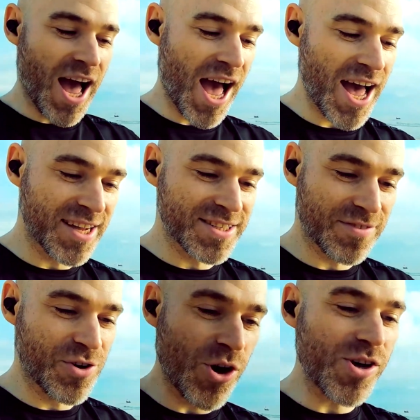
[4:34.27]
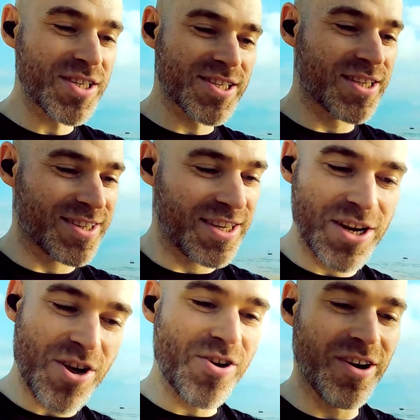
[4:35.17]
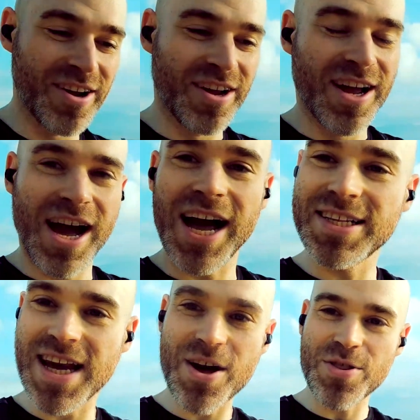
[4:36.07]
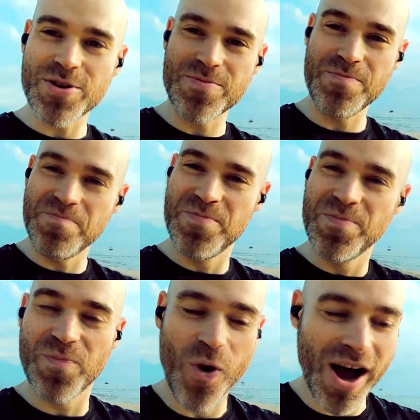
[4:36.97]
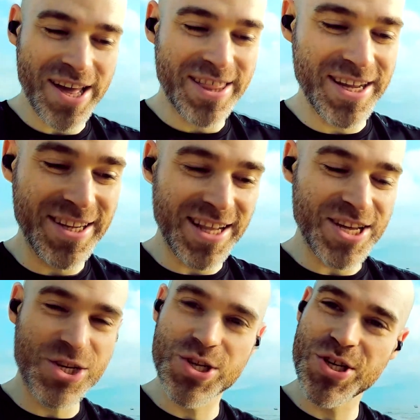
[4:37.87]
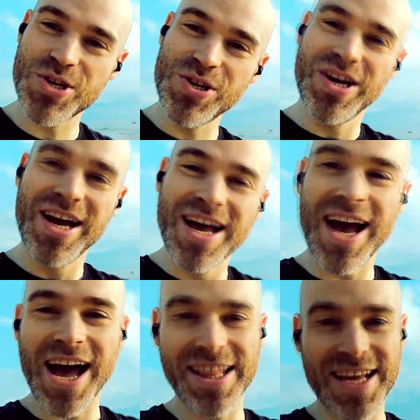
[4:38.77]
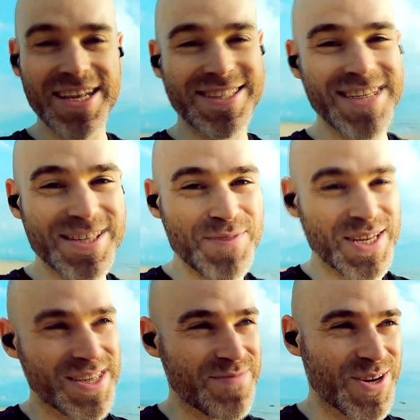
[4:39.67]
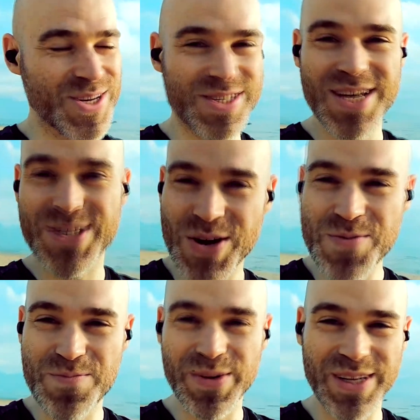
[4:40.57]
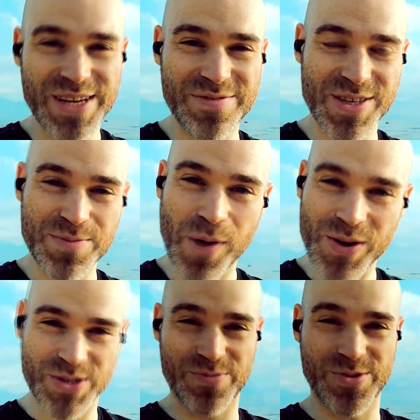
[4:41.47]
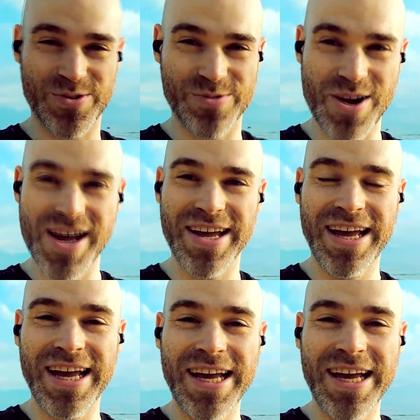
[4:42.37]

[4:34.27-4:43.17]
And of course, you know, I tell them what I think that they should do and they dismiss it because they don't believe it's possible, right?